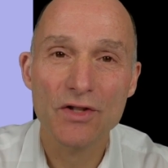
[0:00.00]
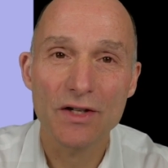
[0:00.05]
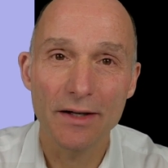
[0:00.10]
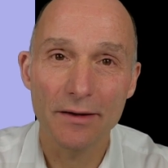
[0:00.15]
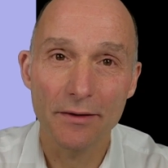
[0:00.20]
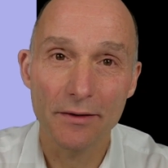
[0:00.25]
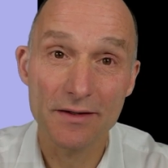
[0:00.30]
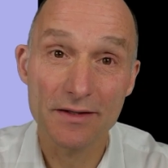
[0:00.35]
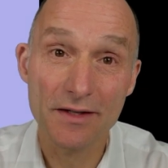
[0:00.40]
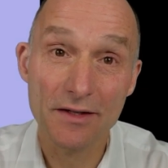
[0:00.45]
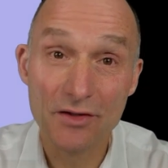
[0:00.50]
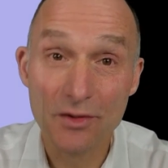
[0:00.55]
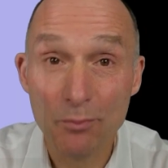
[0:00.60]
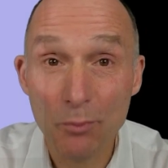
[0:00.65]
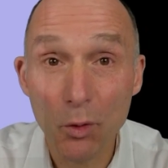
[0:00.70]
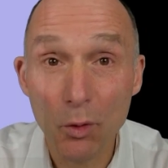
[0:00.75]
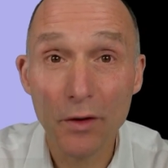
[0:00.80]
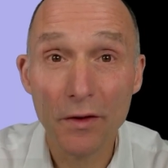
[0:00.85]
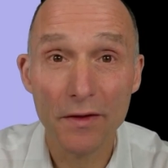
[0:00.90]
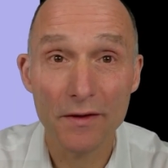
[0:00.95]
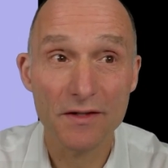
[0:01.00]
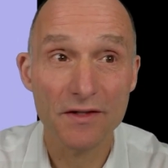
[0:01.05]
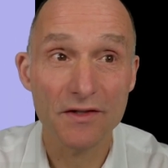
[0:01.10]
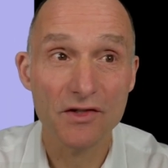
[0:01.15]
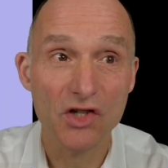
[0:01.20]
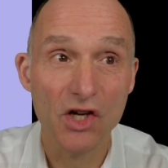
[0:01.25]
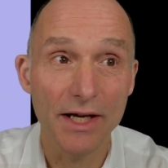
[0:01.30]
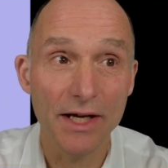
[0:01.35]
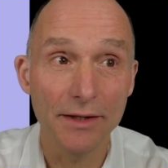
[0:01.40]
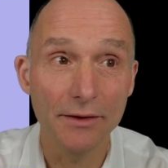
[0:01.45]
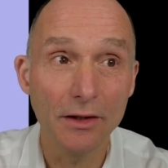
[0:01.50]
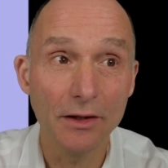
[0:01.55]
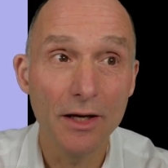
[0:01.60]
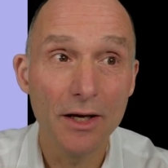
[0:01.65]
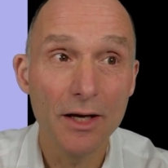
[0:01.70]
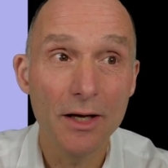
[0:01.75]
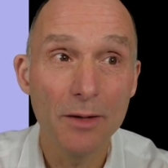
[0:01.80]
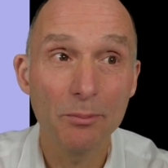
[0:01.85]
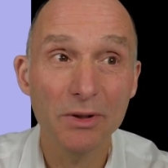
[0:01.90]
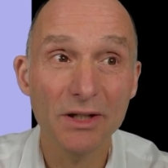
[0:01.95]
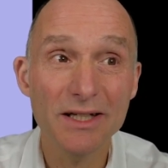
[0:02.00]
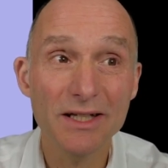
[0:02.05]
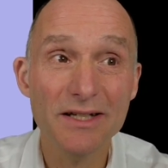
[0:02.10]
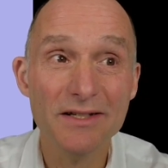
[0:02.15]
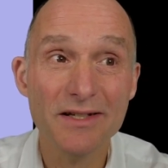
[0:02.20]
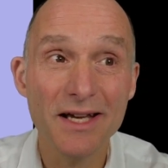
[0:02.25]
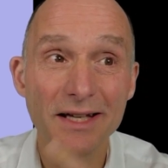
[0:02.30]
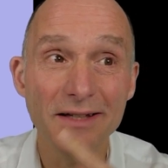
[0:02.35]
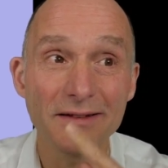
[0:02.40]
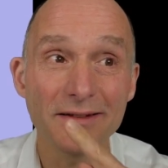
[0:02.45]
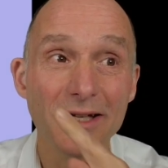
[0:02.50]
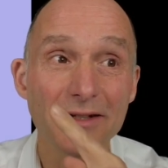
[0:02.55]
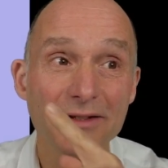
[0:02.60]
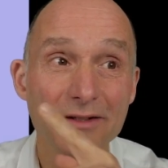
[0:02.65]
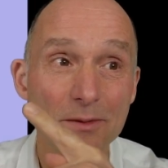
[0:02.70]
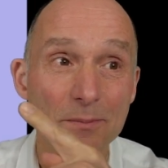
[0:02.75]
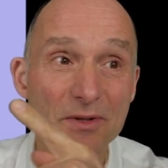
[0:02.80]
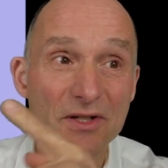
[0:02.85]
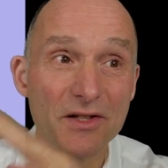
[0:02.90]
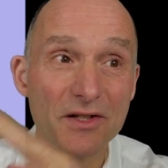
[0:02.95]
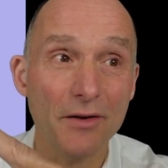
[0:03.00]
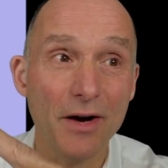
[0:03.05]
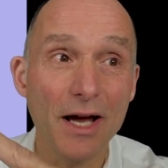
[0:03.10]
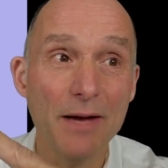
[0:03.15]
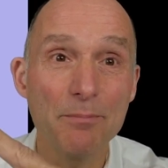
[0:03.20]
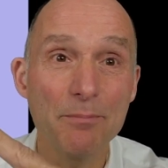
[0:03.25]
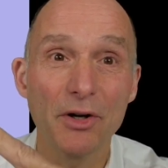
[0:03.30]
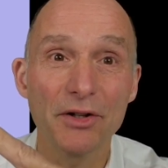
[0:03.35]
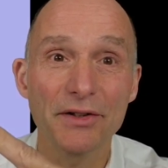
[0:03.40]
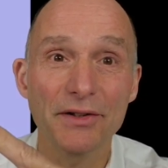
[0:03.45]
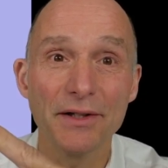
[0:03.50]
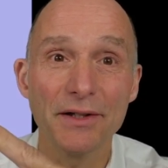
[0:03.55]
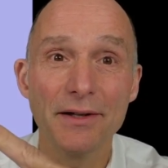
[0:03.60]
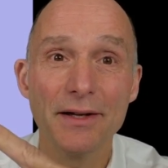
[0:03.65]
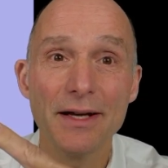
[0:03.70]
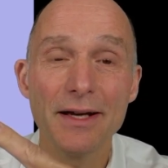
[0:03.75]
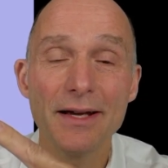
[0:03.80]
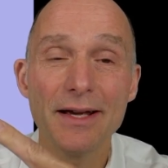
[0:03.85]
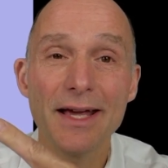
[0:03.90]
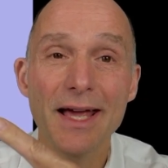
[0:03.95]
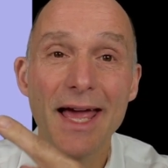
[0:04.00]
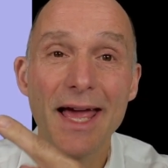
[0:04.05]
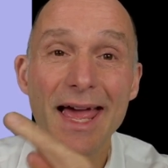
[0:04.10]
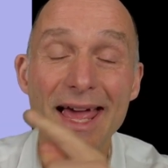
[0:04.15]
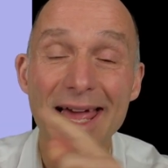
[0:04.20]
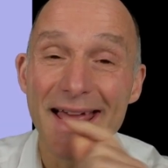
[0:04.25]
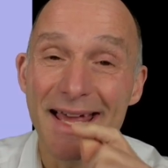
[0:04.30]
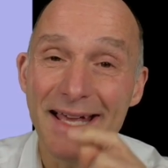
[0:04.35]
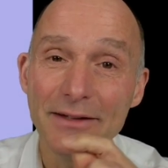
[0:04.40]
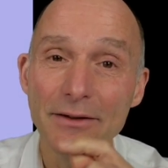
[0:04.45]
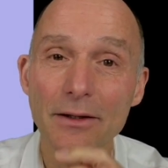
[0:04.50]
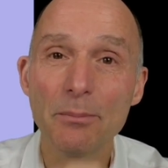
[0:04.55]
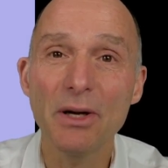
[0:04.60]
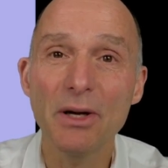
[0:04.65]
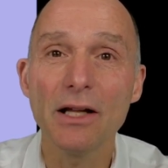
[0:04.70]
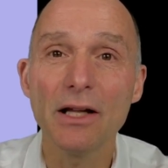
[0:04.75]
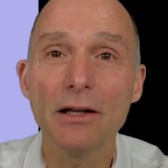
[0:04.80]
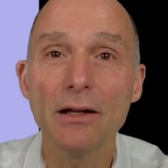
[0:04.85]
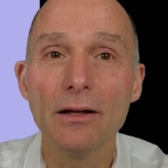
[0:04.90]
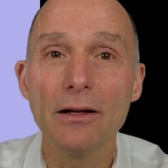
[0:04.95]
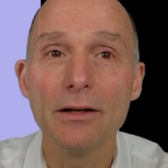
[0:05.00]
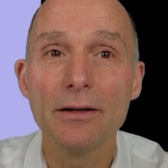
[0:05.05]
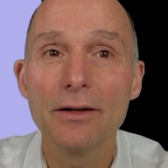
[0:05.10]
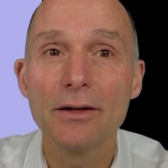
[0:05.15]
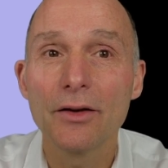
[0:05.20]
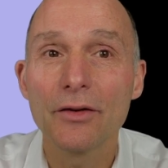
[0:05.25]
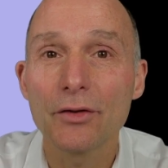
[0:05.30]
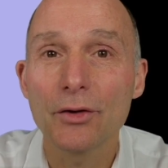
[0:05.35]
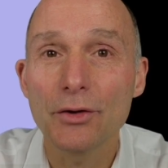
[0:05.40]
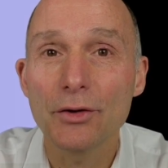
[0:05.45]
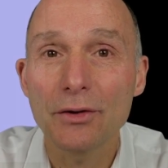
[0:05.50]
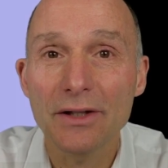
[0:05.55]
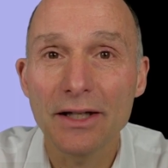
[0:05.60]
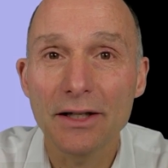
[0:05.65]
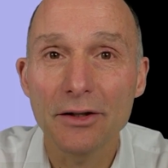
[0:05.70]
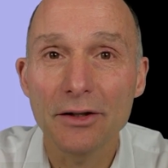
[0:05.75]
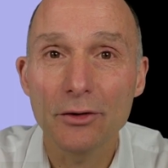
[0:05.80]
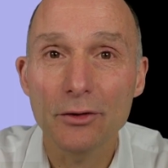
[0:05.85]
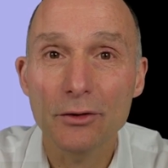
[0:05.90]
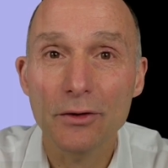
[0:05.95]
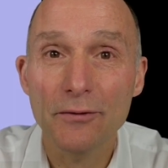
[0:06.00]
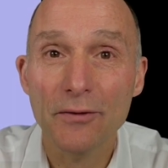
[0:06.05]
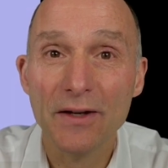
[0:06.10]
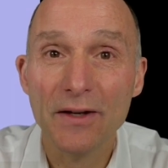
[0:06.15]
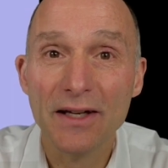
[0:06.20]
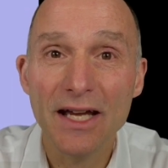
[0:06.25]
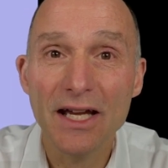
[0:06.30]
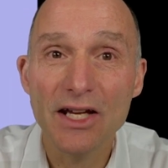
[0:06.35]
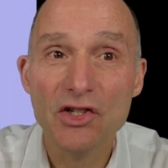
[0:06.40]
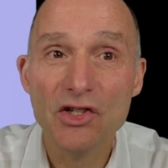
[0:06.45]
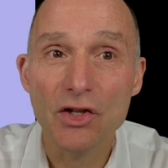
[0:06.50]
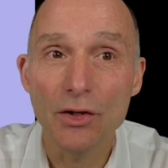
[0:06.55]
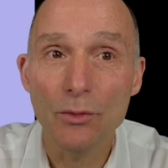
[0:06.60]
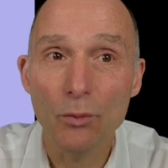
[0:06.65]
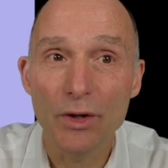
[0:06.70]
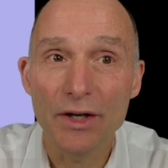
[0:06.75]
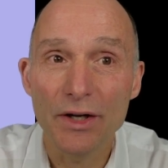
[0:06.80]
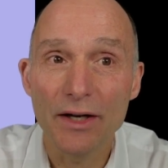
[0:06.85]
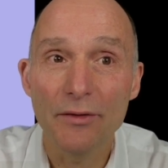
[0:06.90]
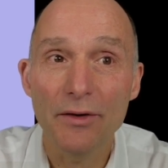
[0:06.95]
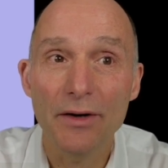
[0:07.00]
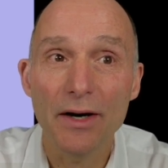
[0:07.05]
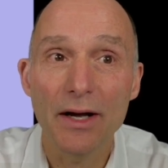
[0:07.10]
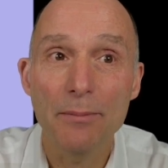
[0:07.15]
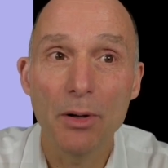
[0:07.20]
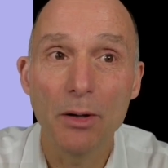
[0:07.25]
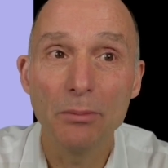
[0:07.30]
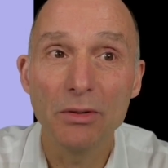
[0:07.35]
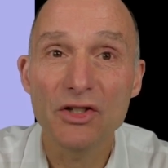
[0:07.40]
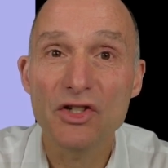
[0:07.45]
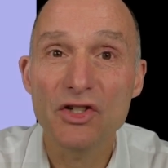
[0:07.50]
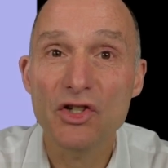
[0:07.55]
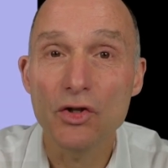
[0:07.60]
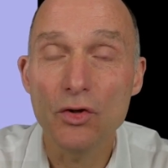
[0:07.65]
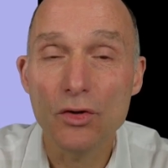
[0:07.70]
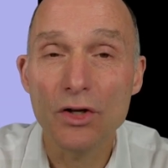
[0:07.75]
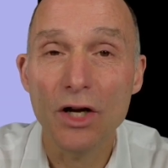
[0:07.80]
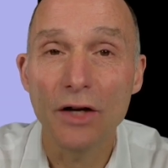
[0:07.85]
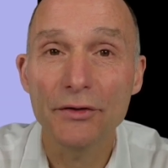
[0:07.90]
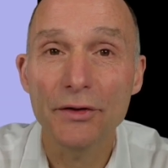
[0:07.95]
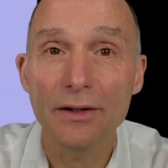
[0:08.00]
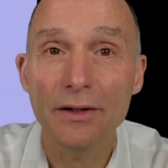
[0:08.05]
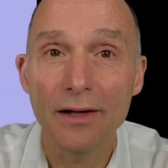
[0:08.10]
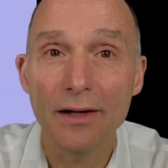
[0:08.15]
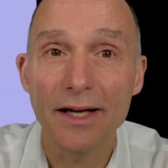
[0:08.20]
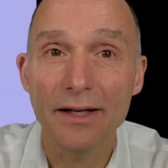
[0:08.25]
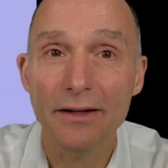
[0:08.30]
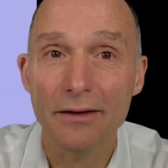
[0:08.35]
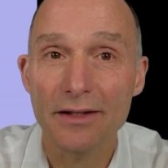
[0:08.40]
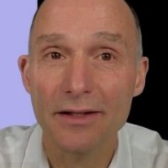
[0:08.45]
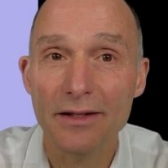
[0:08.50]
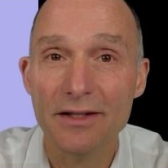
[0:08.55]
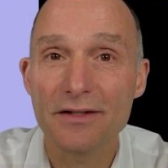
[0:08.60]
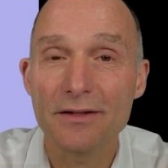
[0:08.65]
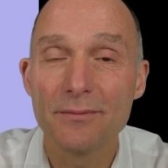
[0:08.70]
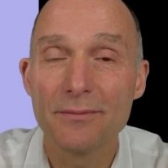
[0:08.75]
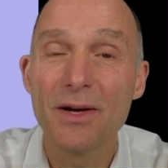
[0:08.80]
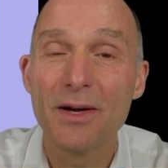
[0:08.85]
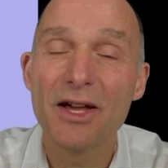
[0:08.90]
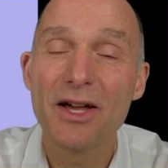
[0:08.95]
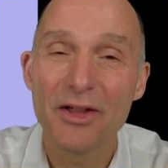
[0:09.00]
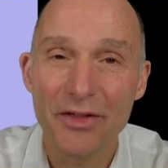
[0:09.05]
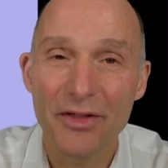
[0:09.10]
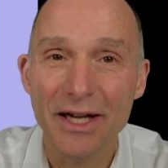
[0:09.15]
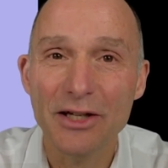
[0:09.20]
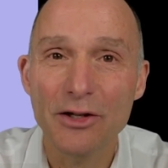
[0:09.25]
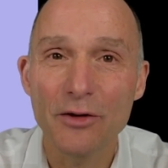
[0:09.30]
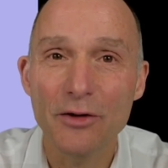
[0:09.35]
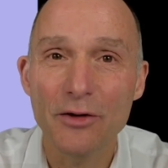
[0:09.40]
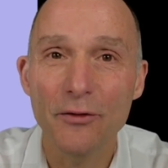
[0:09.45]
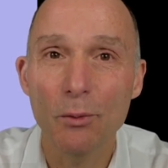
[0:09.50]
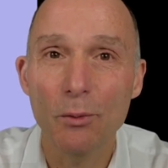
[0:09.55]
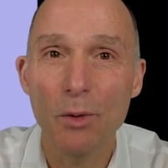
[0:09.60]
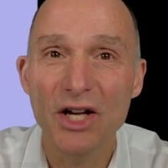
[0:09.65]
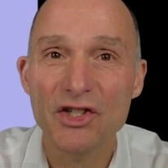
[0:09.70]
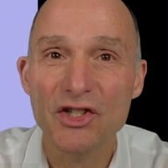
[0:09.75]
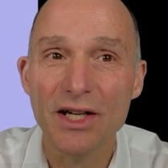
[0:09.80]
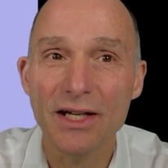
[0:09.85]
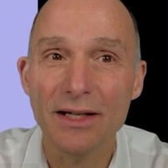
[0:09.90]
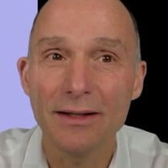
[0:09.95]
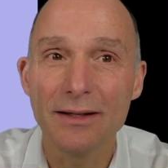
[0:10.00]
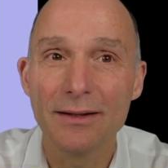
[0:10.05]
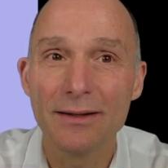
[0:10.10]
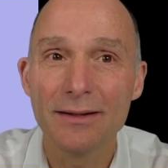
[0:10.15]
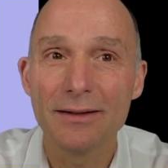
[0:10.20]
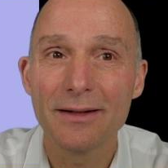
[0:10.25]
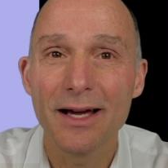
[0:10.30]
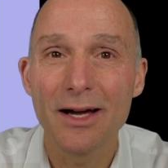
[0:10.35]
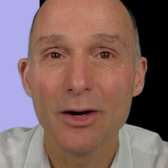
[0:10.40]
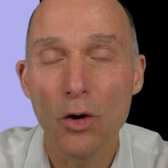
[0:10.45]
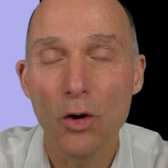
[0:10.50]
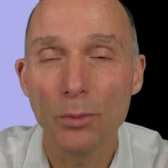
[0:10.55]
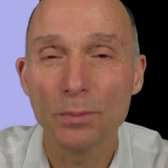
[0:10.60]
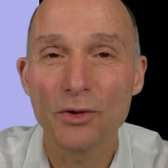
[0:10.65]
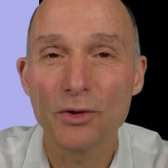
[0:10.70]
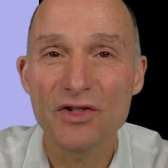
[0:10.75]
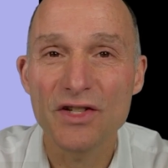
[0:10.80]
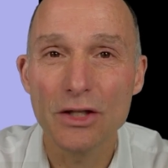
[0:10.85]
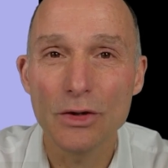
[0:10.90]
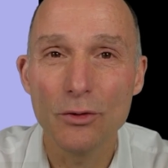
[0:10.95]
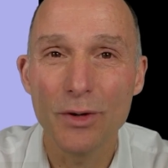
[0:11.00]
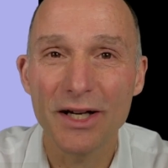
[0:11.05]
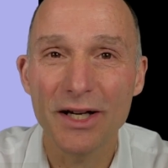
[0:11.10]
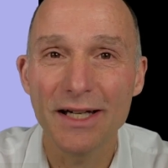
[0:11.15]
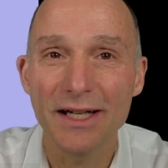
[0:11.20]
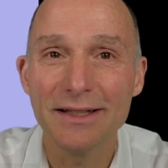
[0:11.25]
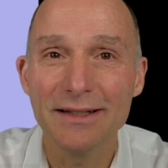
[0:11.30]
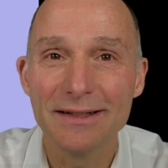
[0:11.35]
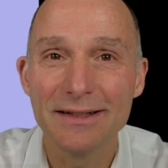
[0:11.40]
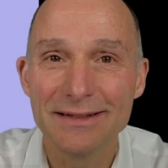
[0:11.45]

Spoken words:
like this and support this channel, please hit that subscribe button and the bell so you'll get a notification whenever I publish new content like this. Thank you for watching. Hope to see you again.